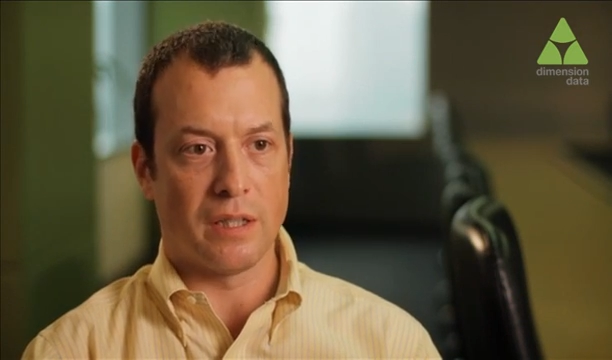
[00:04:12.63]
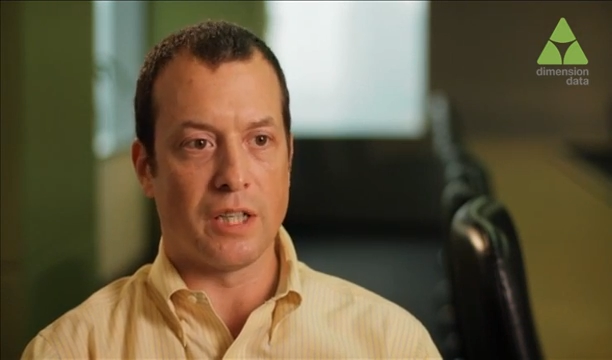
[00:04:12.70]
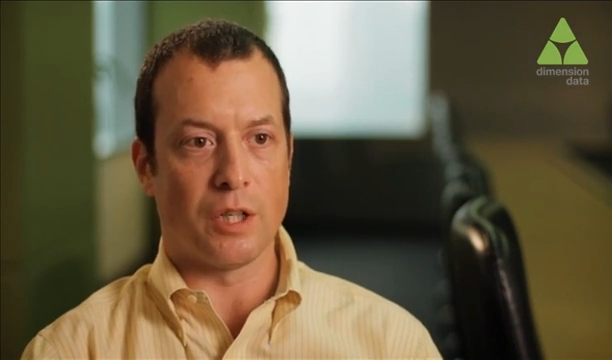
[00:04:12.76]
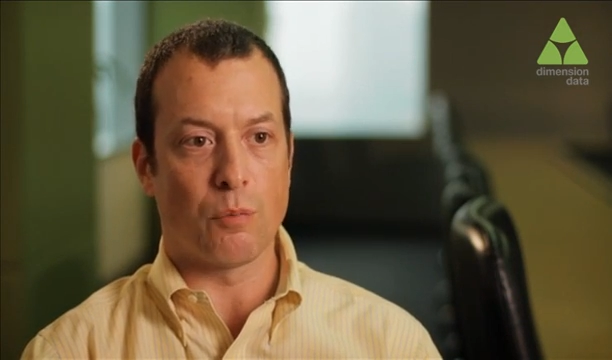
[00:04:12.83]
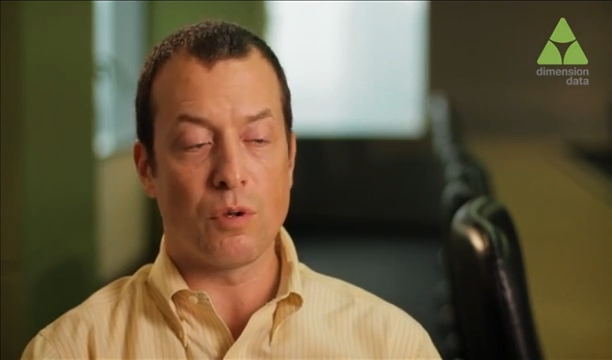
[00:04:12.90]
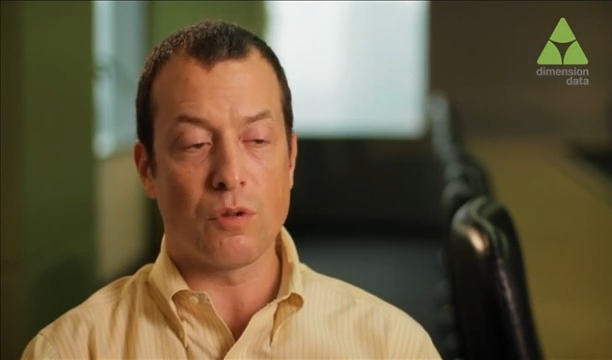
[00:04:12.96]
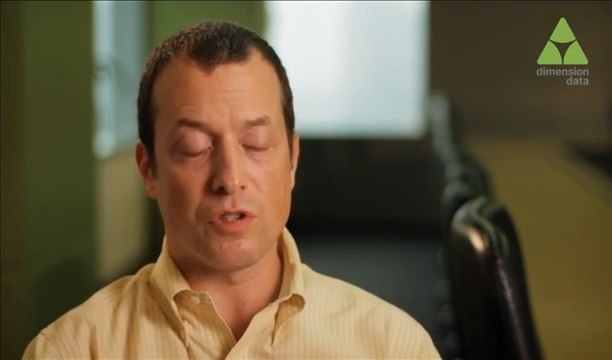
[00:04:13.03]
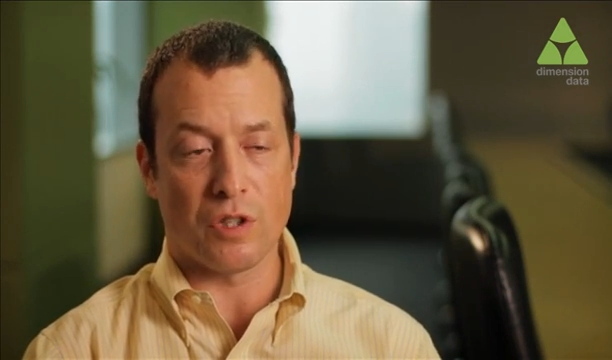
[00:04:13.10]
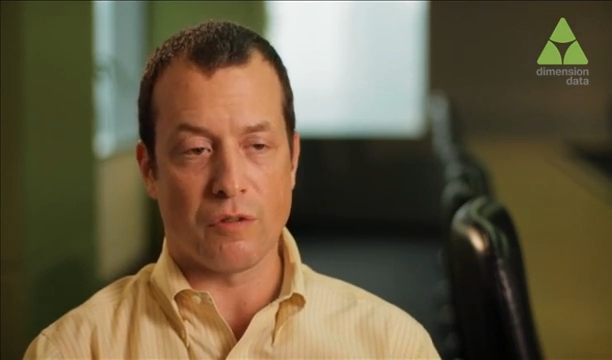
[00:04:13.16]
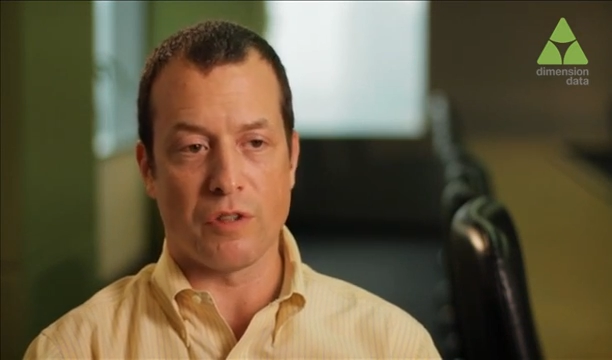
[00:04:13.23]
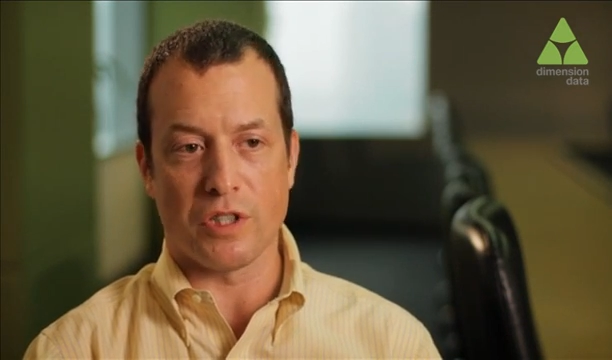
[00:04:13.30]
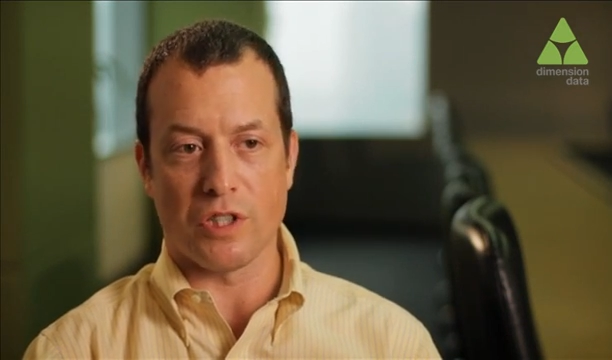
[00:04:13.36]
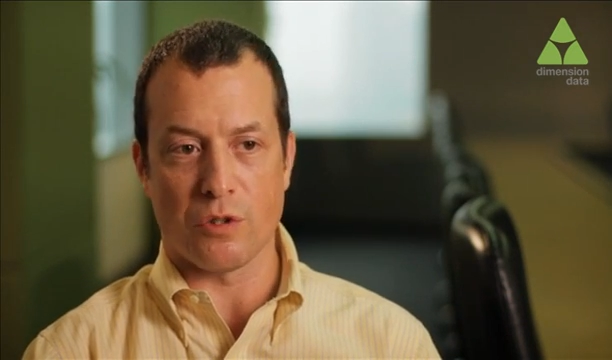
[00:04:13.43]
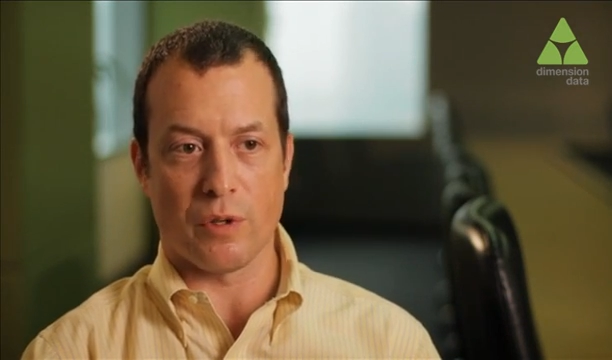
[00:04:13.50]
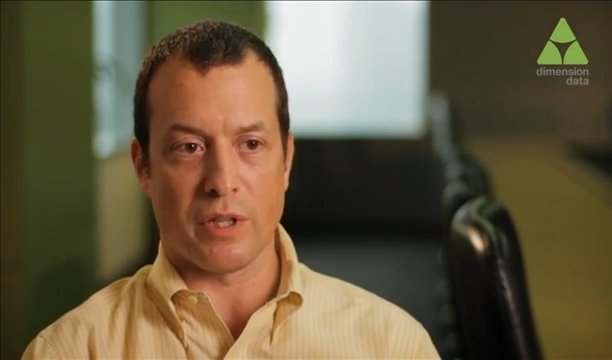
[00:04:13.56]
and improve
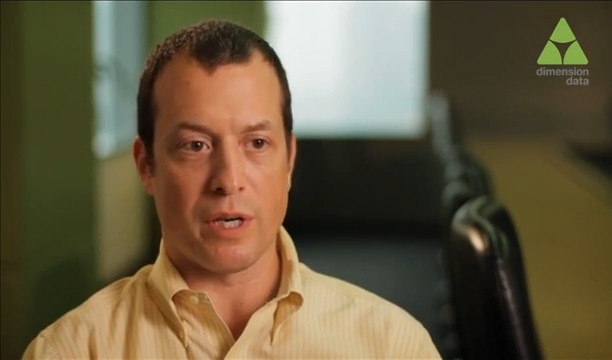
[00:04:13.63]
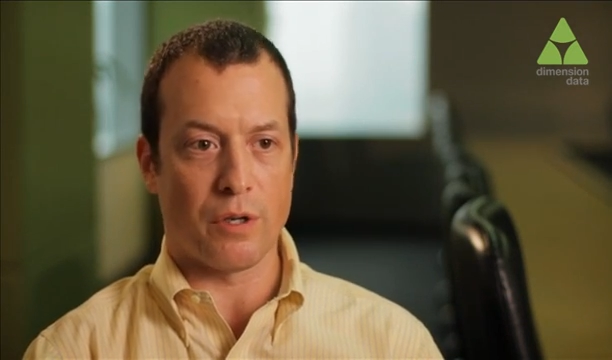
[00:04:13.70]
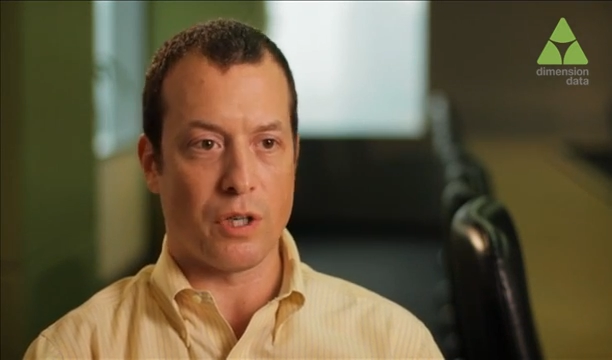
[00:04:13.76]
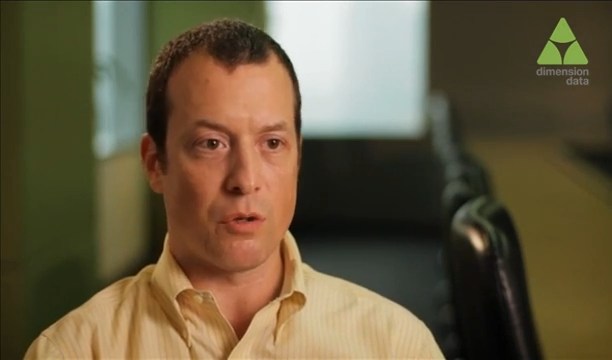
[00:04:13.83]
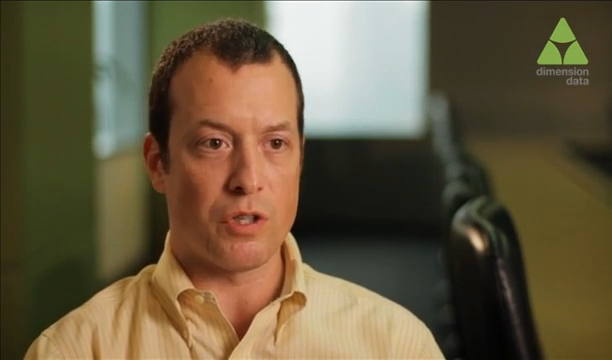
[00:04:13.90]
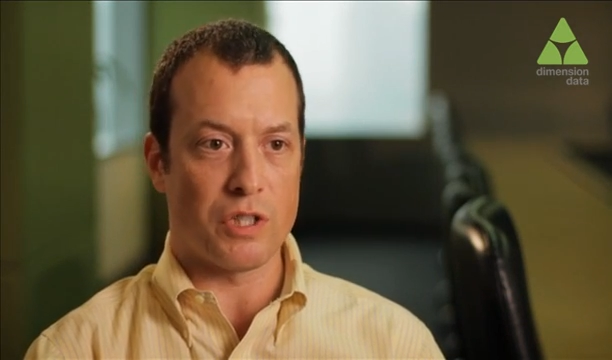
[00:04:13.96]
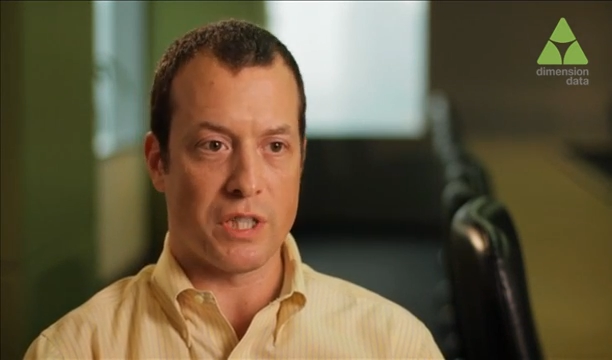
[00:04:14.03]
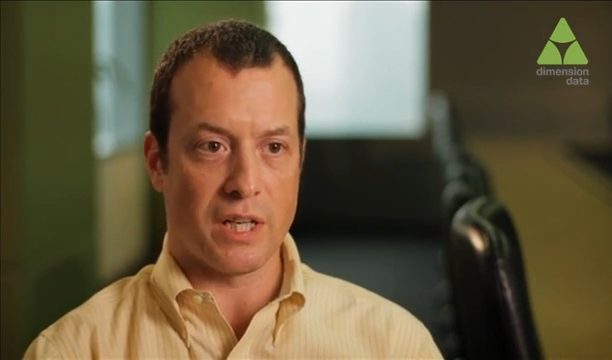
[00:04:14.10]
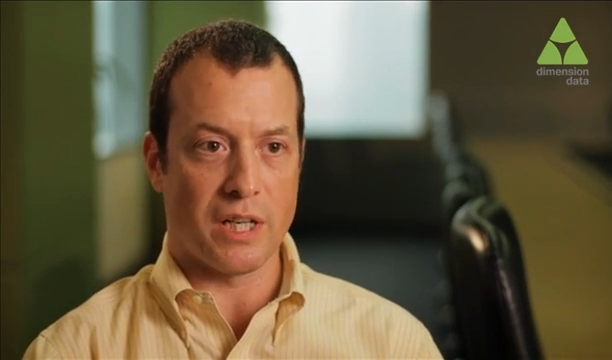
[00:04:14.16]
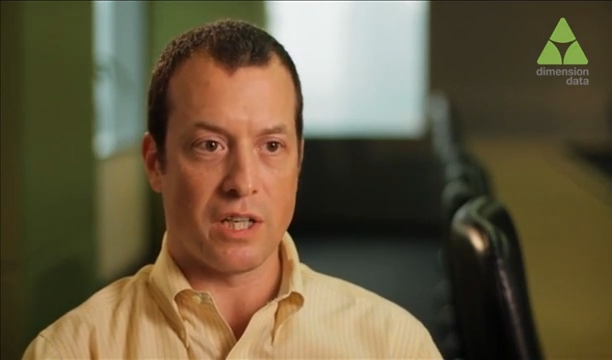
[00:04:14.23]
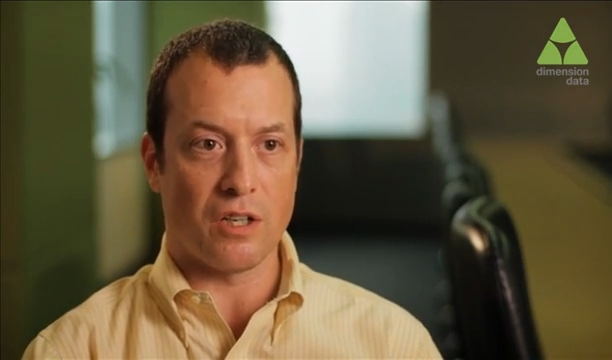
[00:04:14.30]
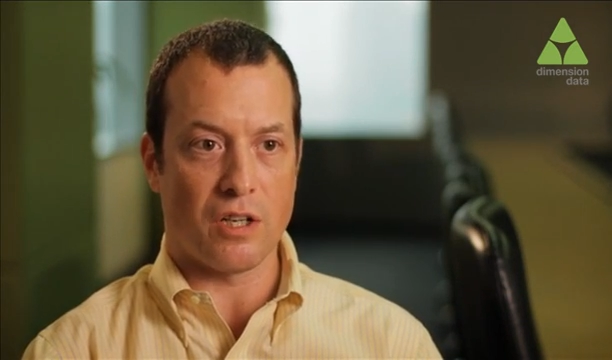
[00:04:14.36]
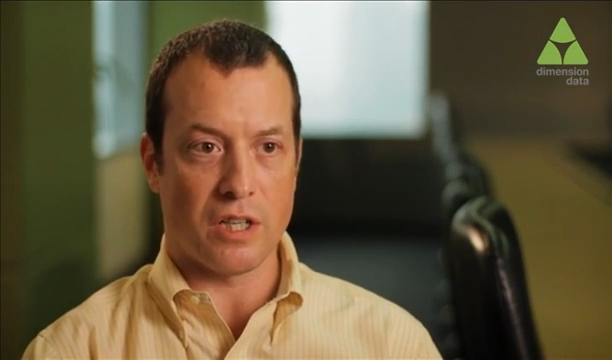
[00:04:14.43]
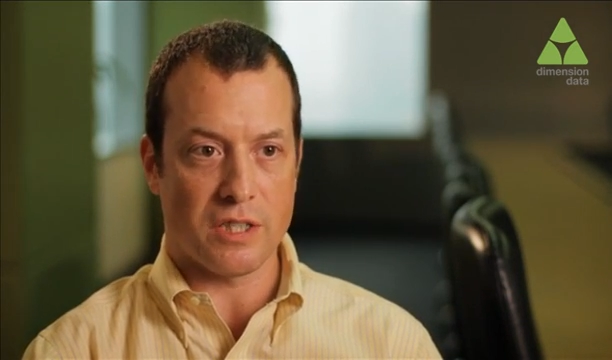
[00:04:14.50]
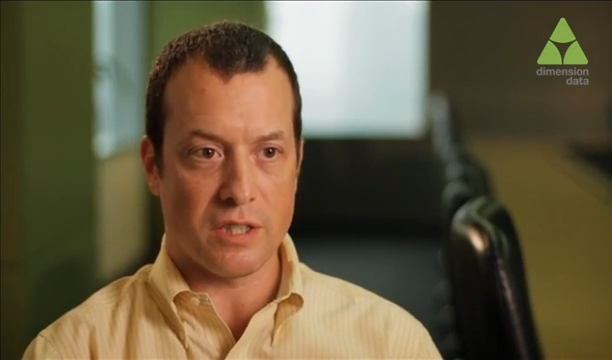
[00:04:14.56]
services without increasing
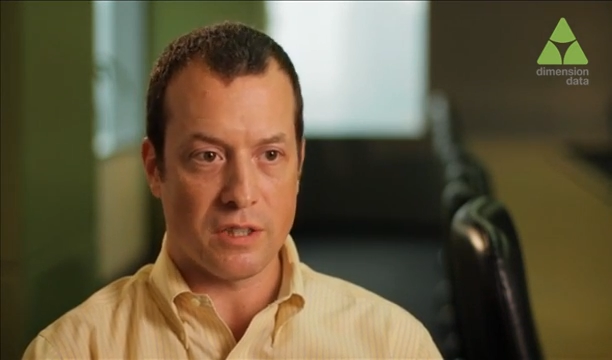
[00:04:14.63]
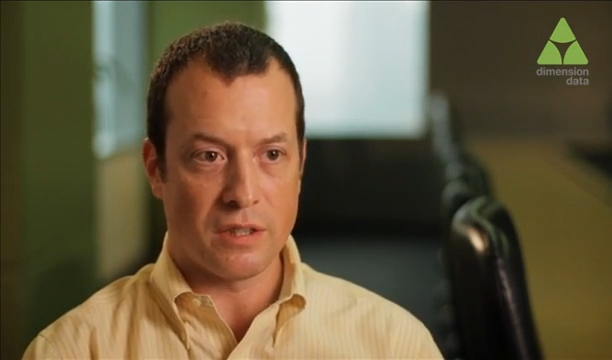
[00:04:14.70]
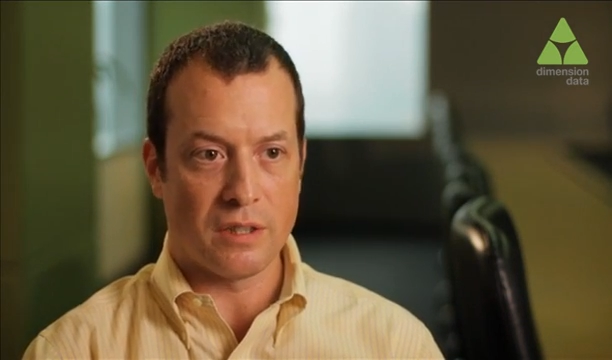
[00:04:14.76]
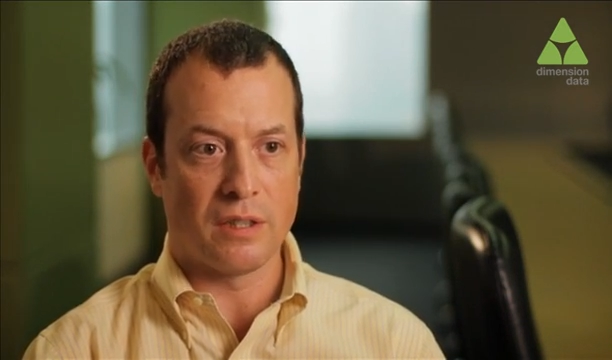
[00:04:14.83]
any cost.